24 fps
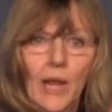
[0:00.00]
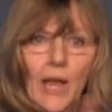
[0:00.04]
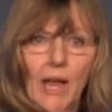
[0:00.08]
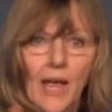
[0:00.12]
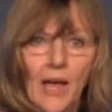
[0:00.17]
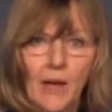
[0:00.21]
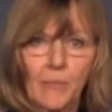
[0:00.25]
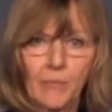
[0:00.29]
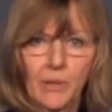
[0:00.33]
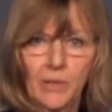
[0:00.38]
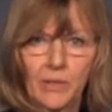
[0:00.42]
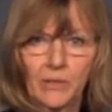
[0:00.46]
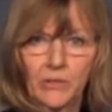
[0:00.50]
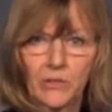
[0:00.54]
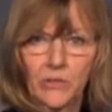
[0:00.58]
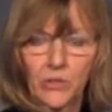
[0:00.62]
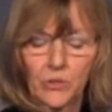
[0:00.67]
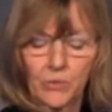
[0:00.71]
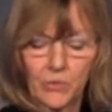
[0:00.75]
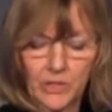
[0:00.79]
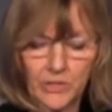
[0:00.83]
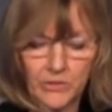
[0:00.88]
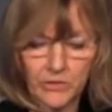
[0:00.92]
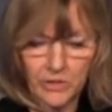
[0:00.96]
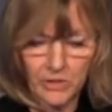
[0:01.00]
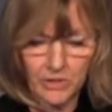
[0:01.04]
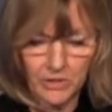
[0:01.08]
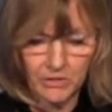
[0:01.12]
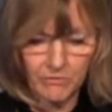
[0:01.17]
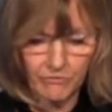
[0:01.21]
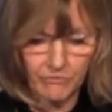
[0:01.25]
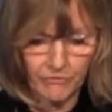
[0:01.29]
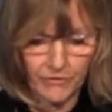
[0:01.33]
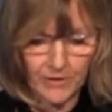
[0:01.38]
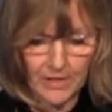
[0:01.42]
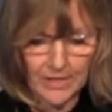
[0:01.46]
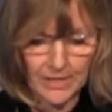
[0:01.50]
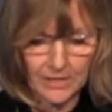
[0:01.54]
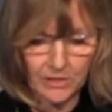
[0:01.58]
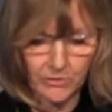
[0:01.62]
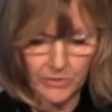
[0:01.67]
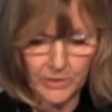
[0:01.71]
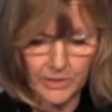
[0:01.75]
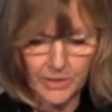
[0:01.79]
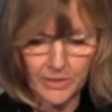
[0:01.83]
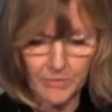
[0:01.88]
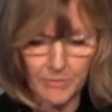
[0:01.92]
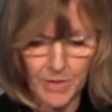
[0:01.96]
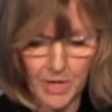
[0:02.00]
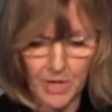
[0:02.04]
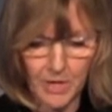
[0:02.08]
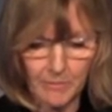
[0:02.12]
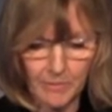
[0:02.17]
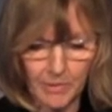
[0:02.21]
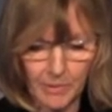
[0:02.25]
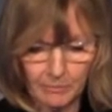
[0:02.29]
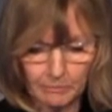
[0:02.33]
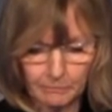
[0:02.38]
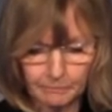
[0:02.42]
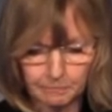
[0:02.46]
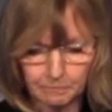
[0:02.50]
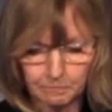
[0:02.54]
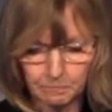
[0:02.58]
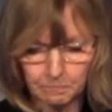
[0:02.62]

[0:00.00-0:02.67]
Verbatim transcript: what happened. So he started following them up.